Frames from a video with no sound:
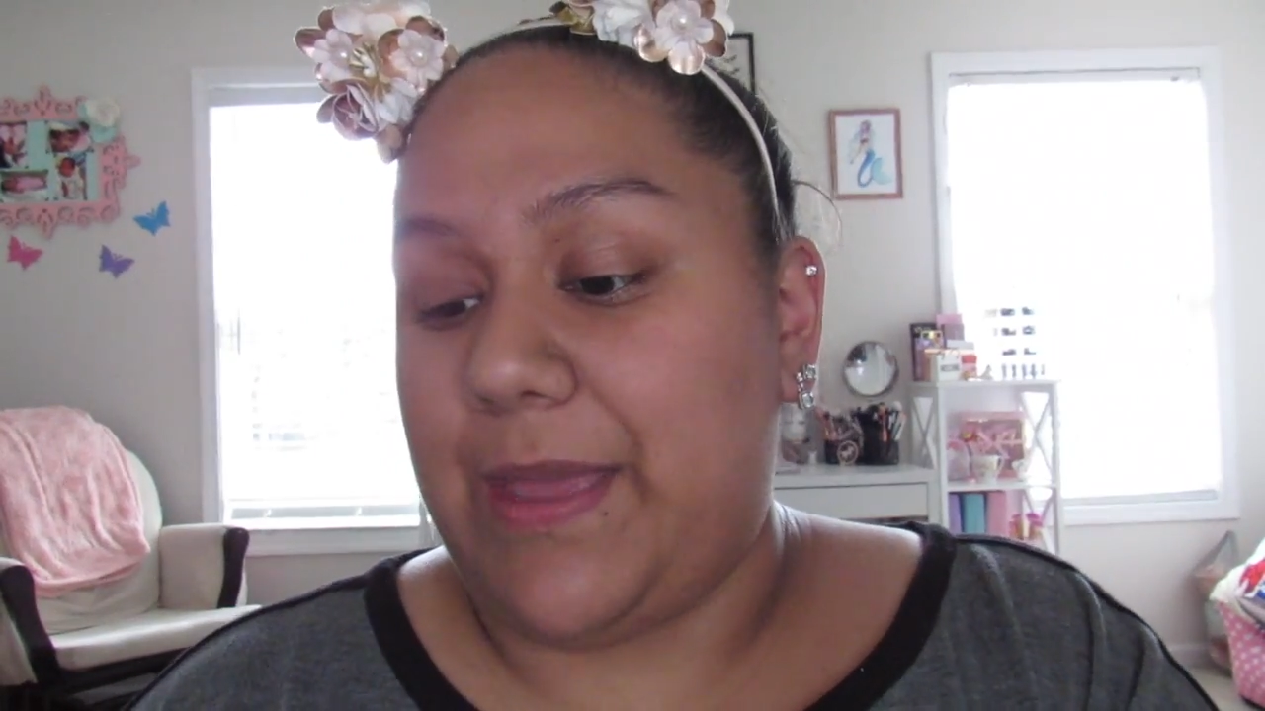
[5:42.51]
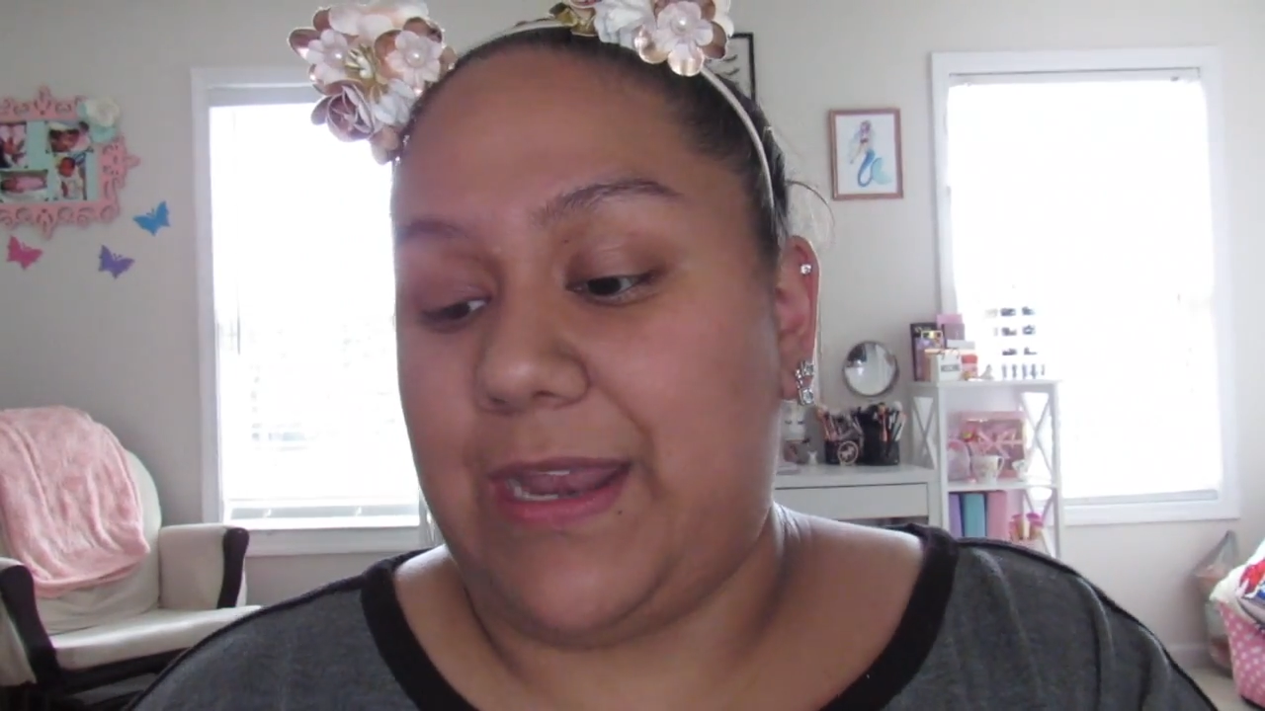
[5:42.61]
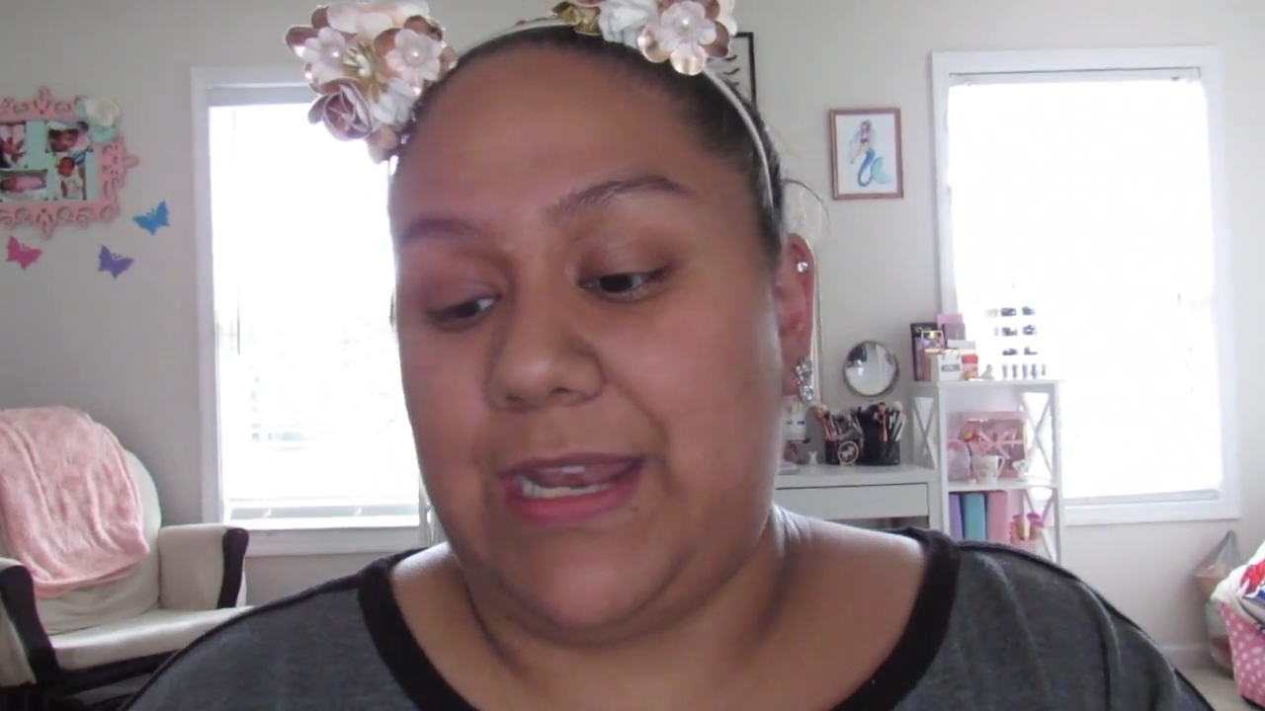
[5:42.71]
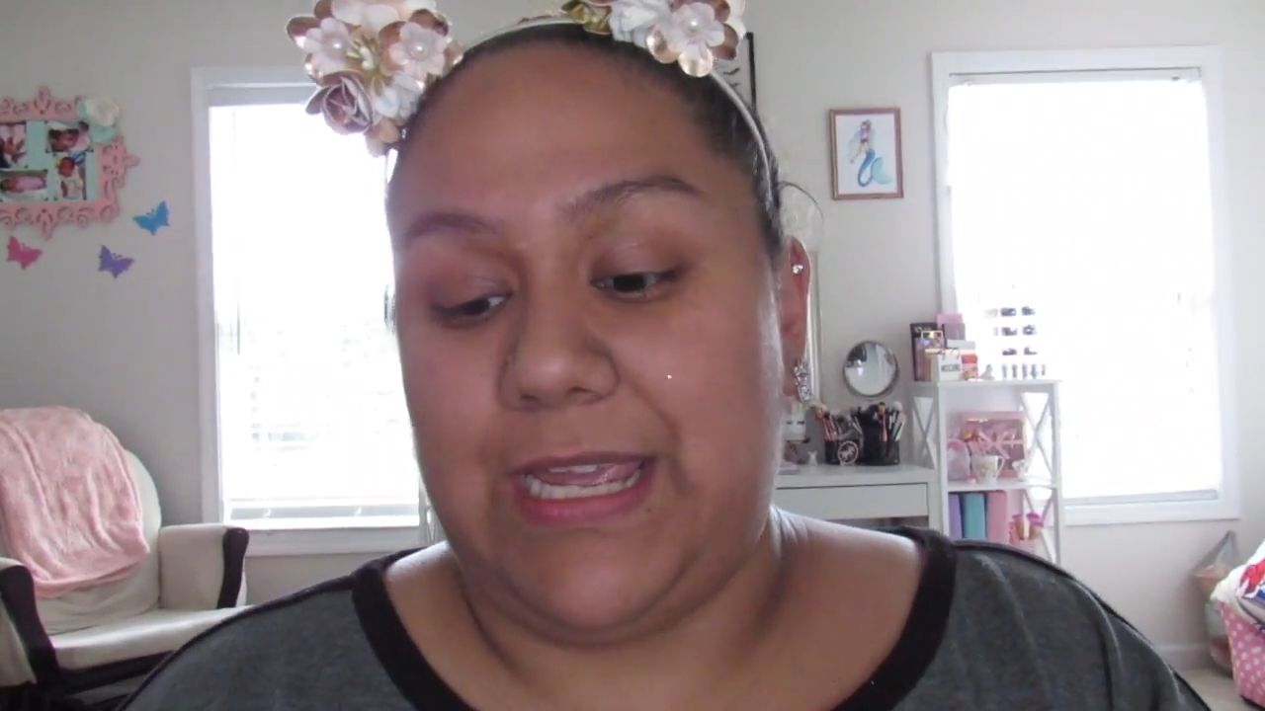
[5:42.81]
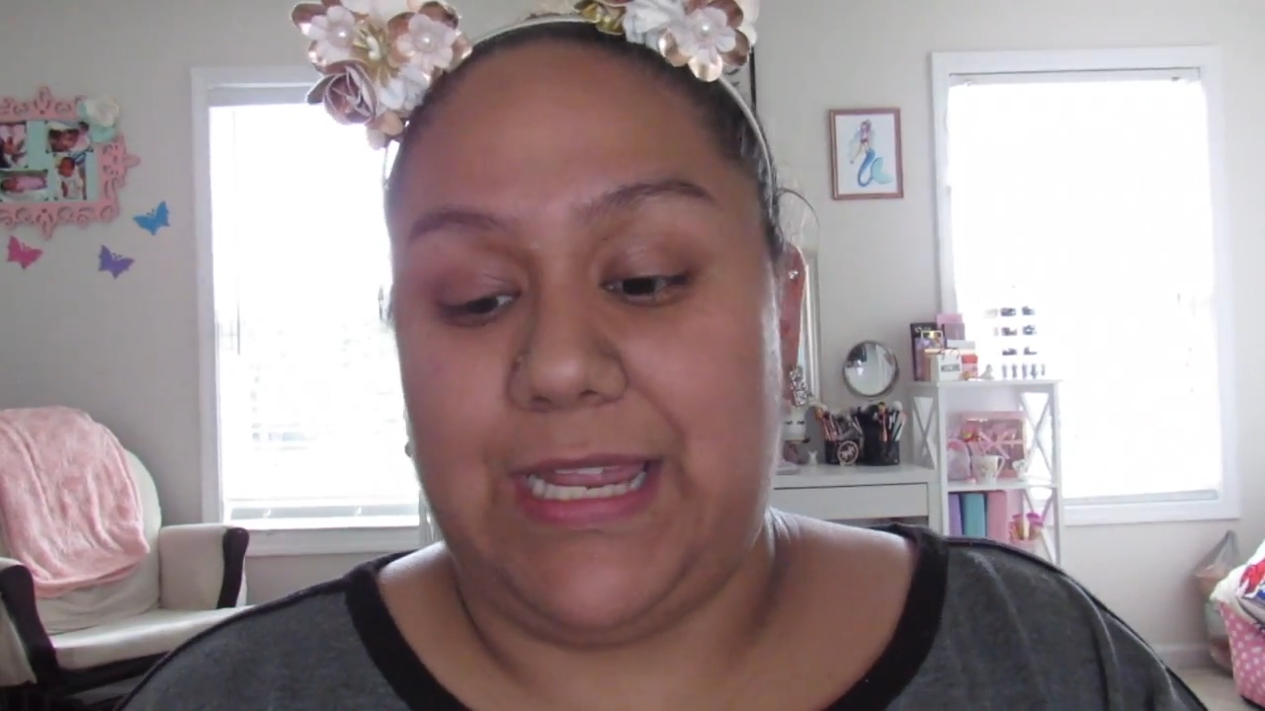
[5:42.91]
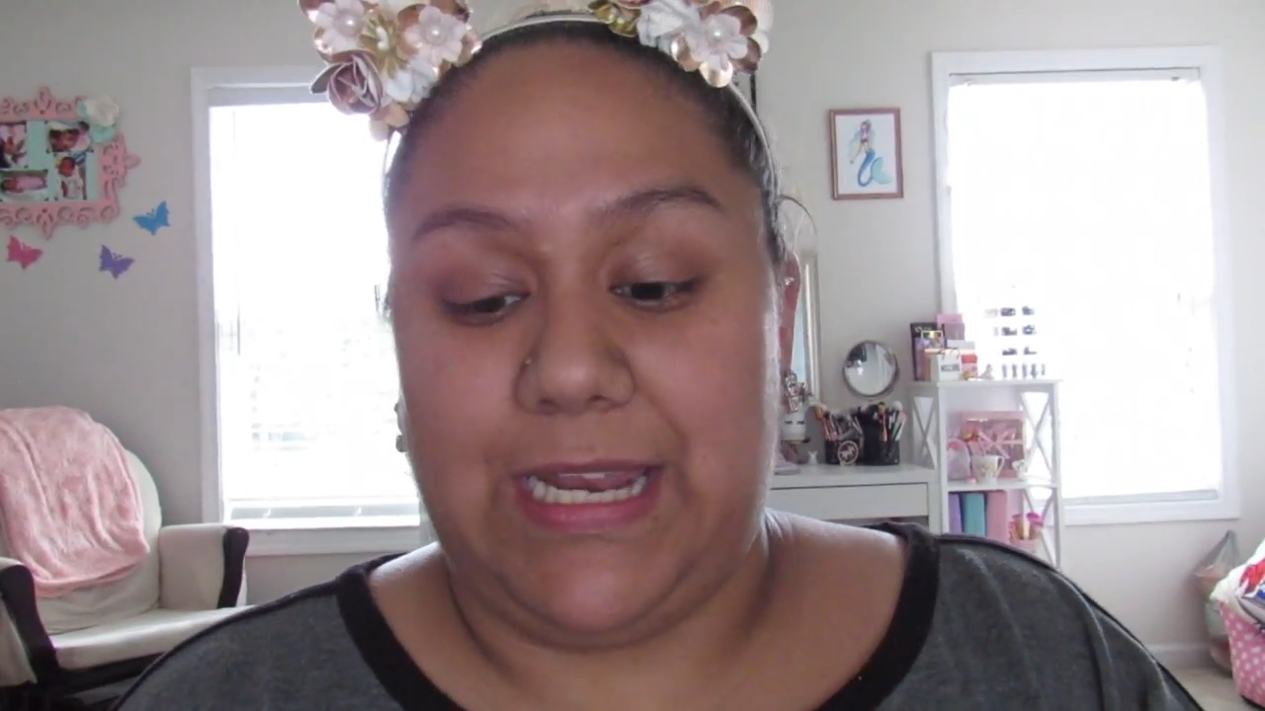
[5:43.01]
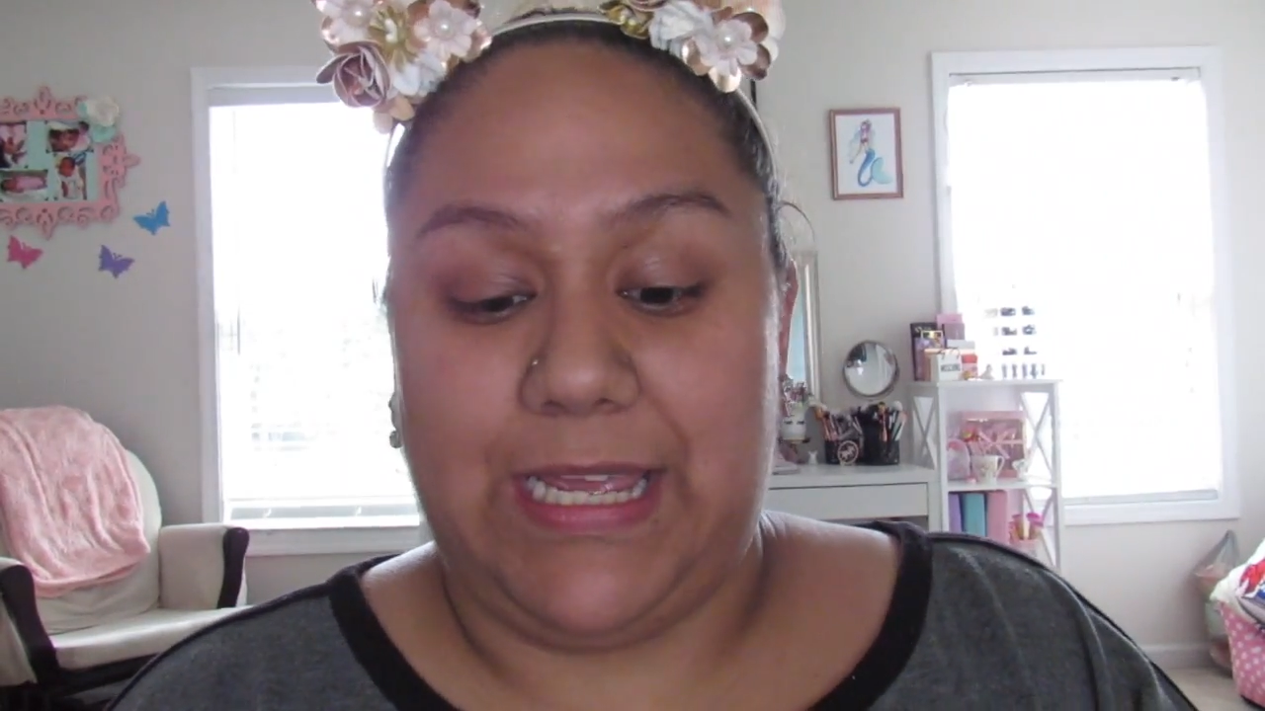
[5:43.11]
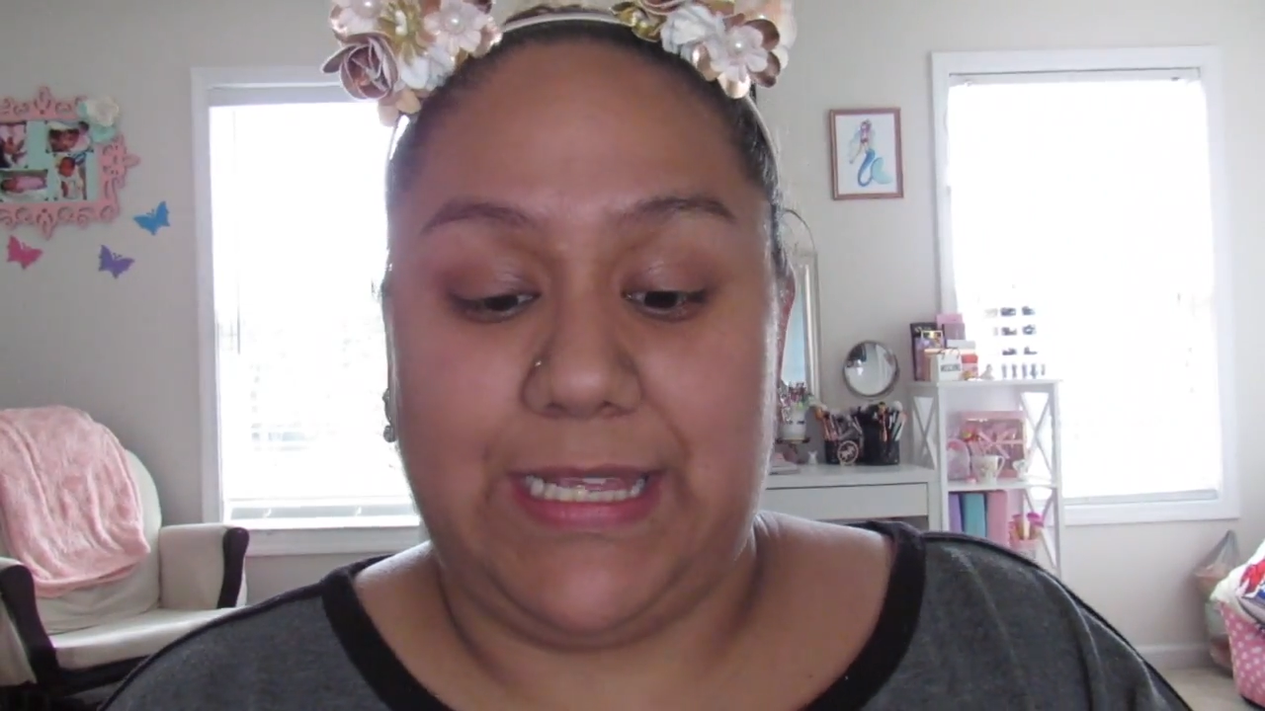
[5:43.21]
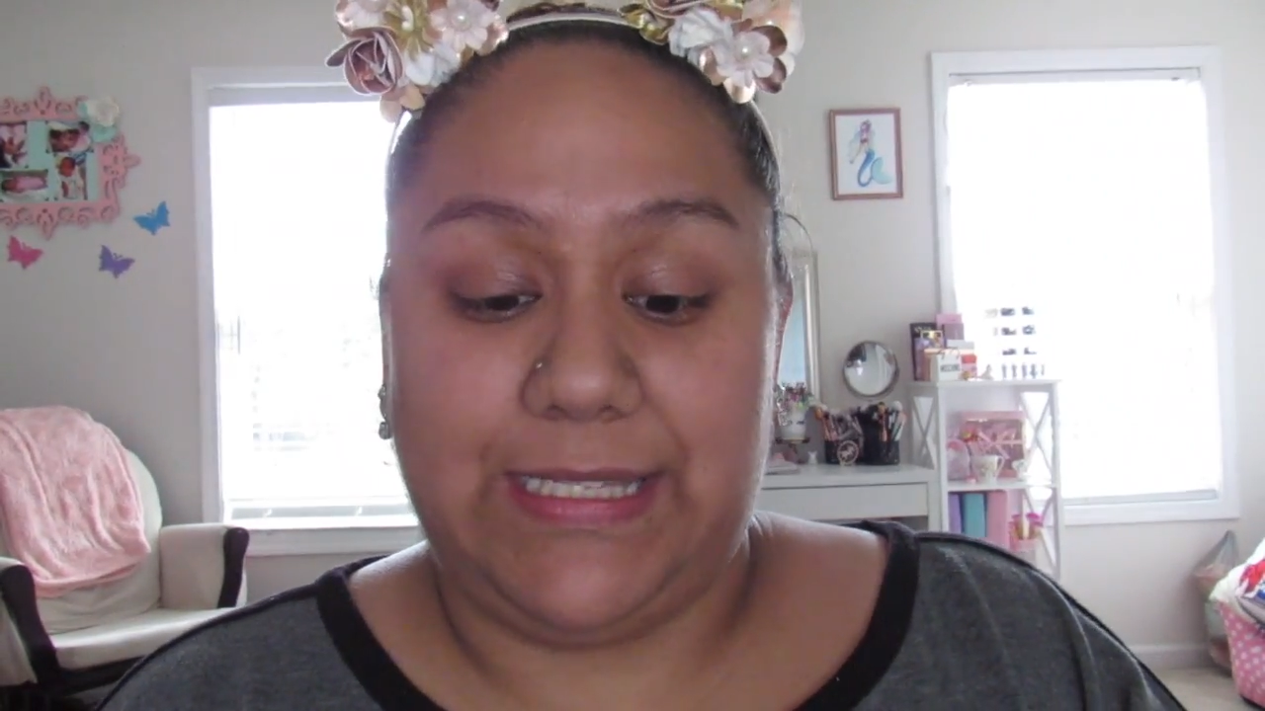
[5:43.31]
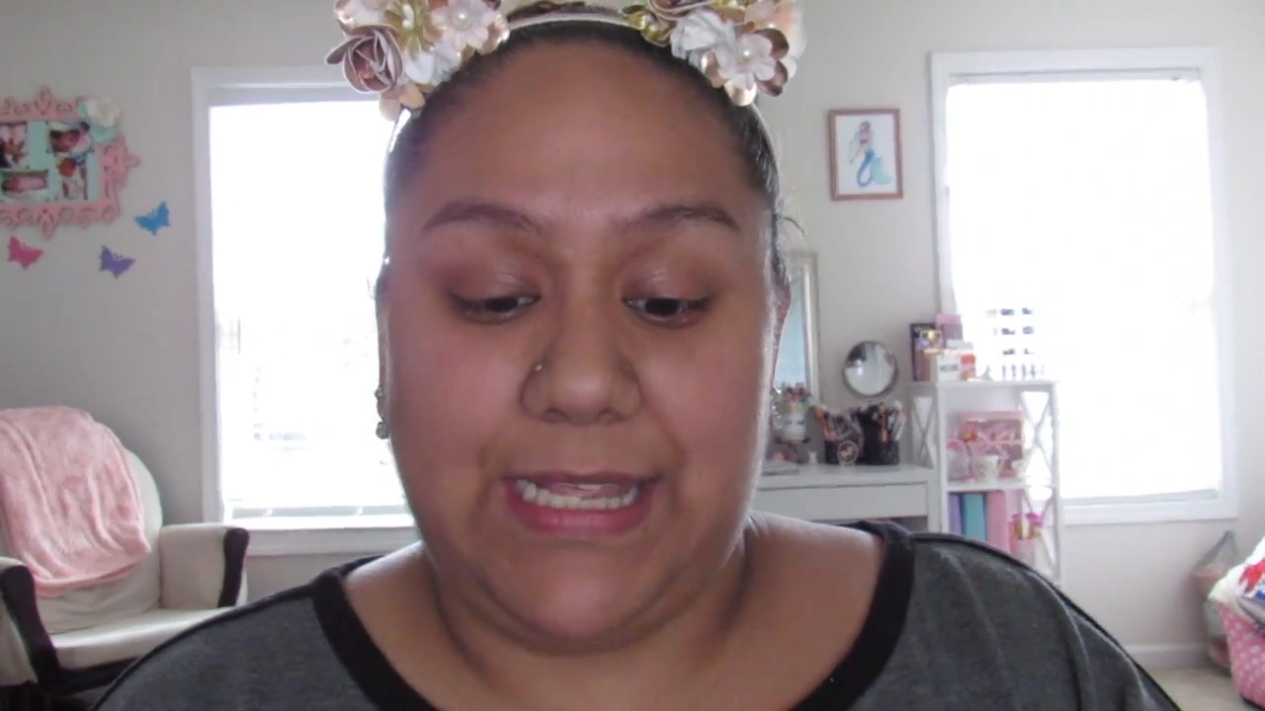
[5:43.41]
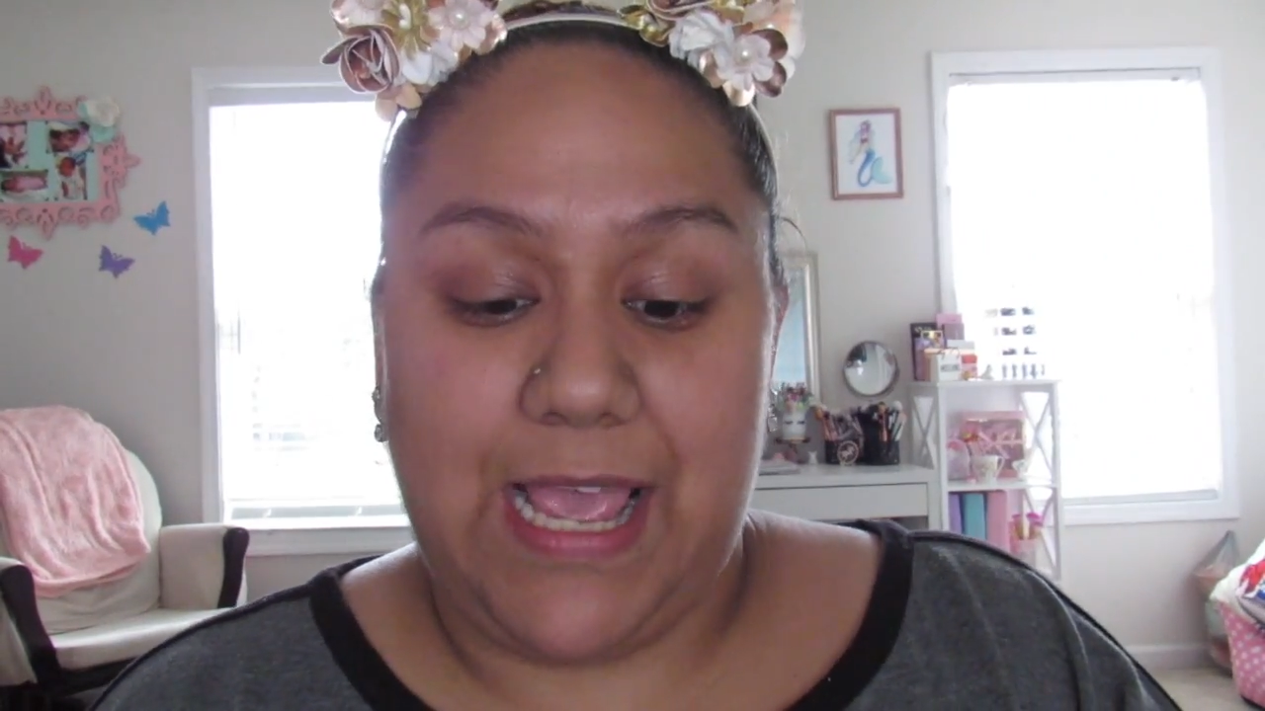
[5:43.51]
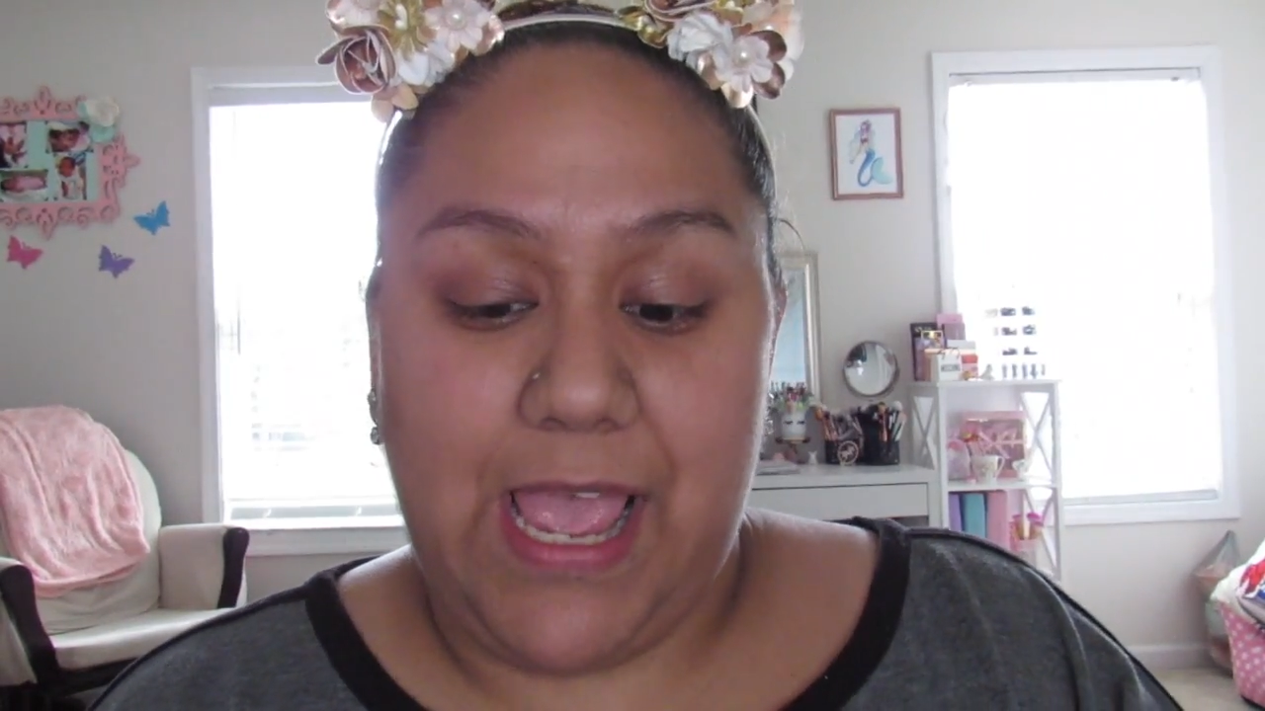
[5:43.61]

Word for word: and it is